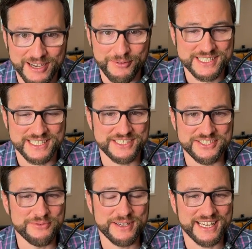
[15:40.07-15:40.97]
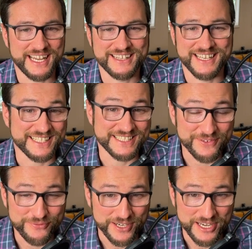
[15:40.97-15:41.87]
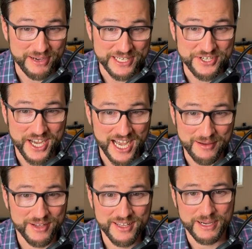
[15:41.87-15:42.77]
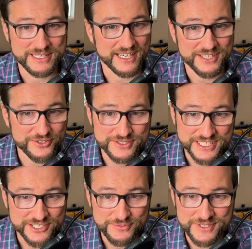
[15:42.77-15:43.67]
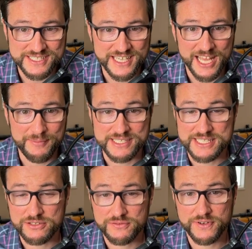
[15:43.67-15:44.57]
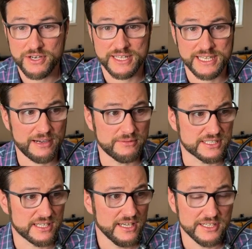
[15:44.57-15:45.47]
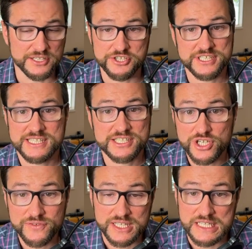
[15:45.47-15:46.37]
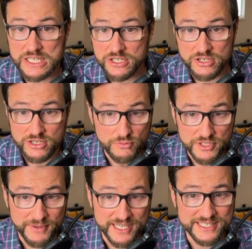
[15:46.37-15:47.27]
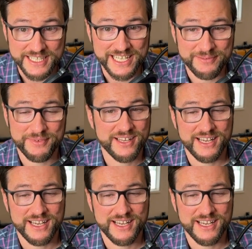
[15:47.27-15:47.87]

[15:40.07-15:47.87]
I wasn't doing anything different in my job. My technical skills were the same. I still felt like I was just as good of a leader with my team.